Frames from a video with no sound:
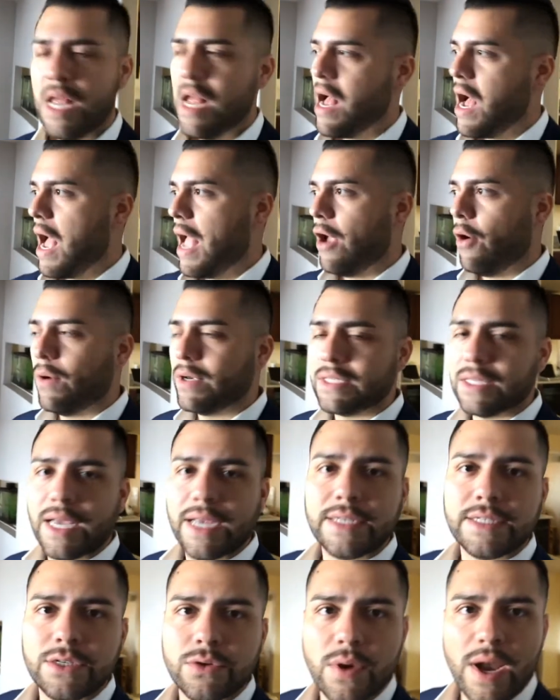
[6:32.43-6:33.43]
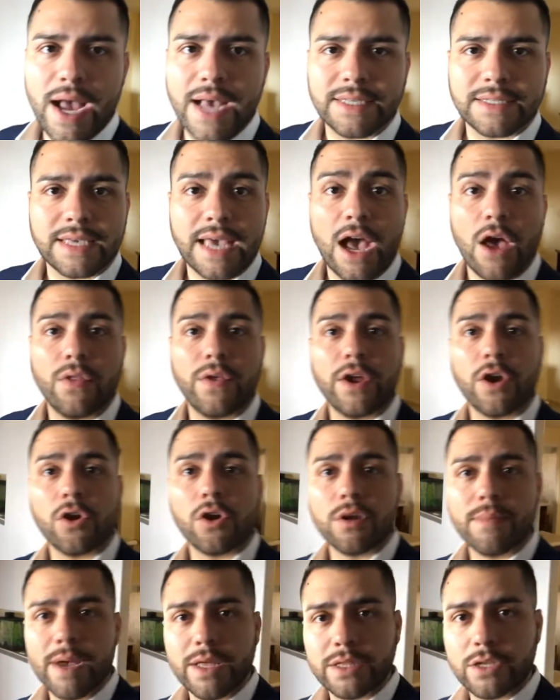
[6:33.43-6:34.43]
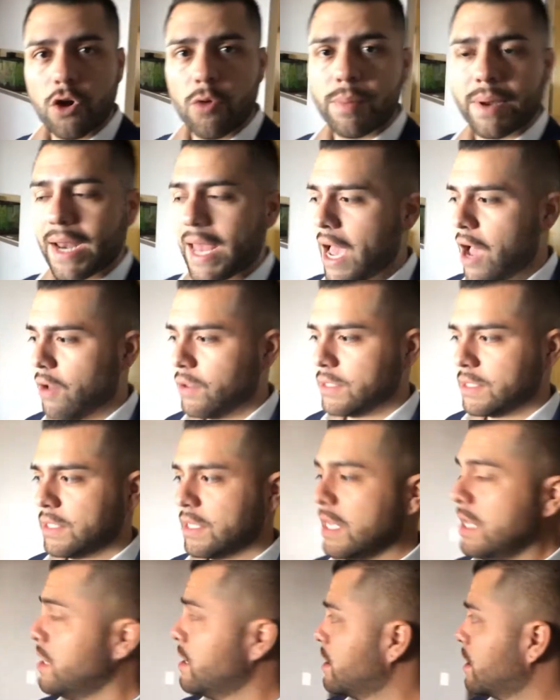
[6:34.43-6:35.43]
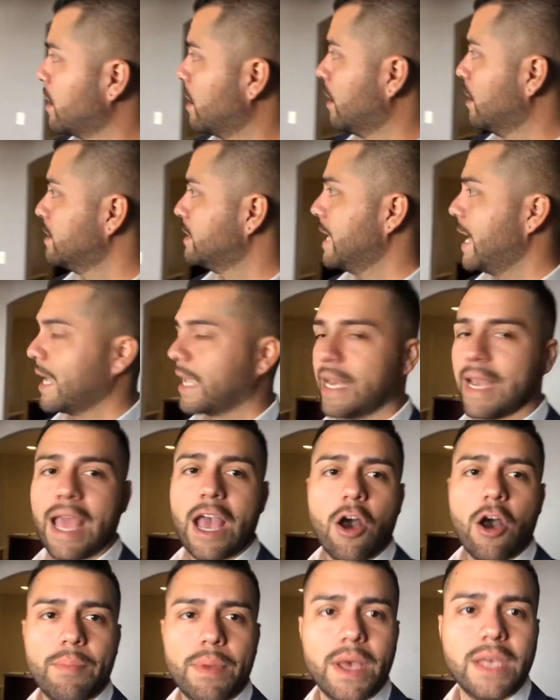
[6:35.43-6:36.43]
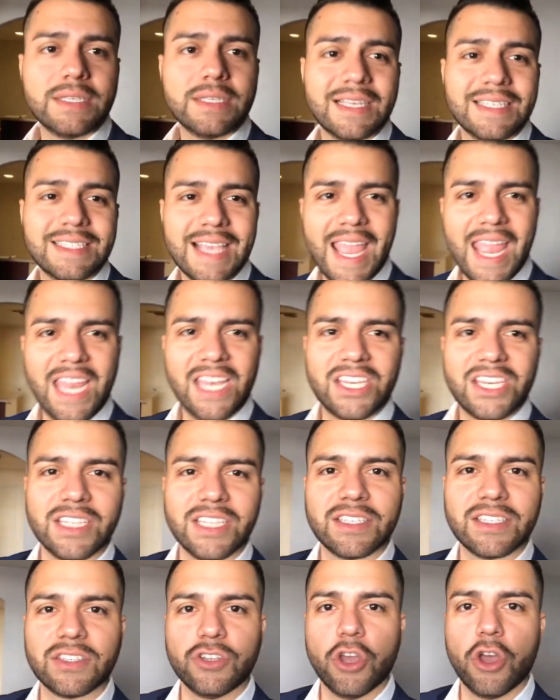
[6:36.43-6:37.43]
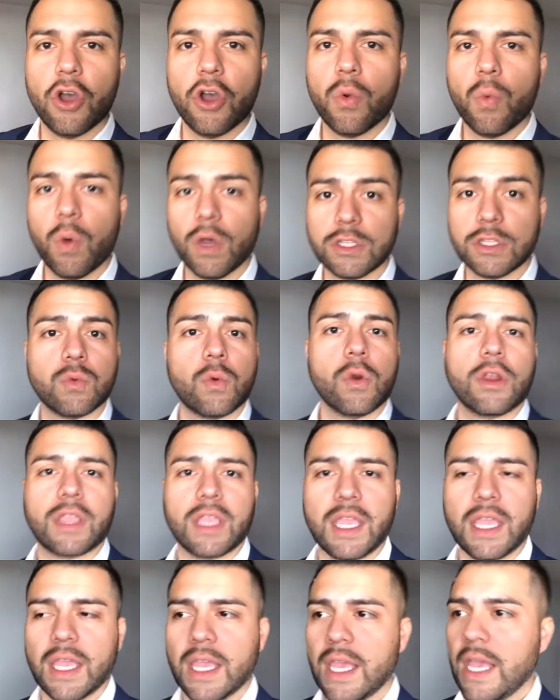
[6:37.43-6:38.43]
I always like to ask how they heard about the open house, because that can help us as agents know what's working.